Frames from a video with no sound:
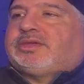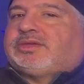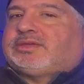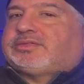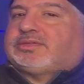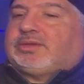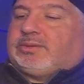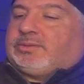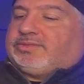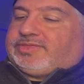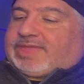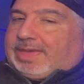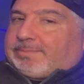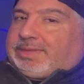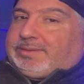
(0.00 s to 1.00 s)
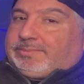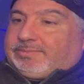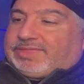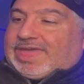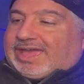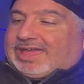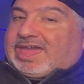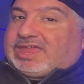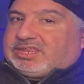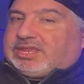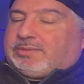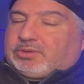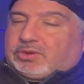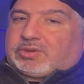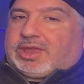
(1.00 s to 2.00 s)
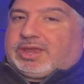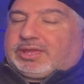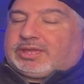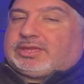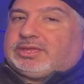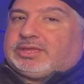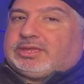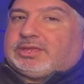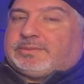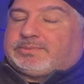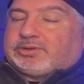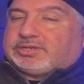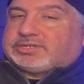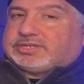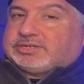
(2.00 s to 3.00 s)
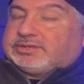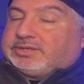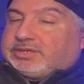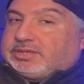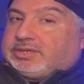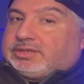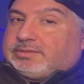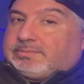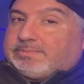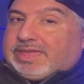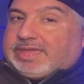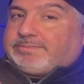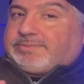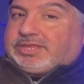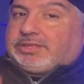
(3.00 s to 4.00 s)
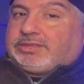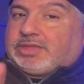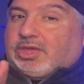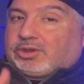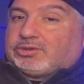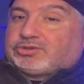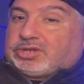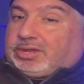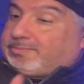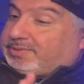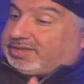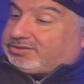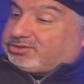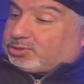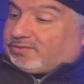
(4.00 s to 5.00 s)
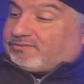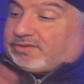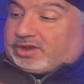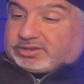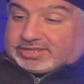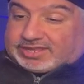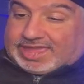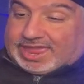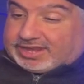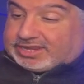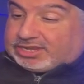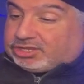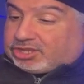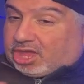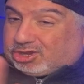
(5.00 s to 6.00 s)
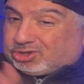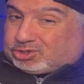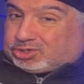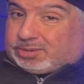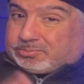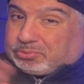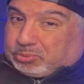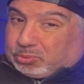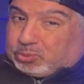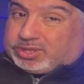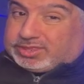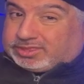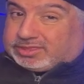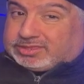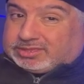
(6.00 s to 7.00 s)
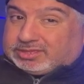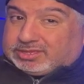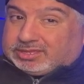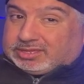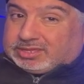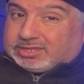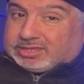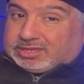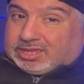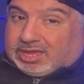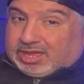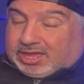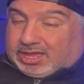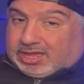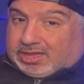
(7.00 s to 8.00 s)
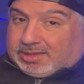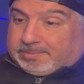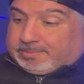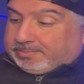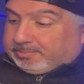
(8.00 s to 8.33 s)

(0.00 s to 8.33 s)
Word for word: So that may that kind of democratic person may be Donald Trump, but so far the candidate Donald Trump wins uh,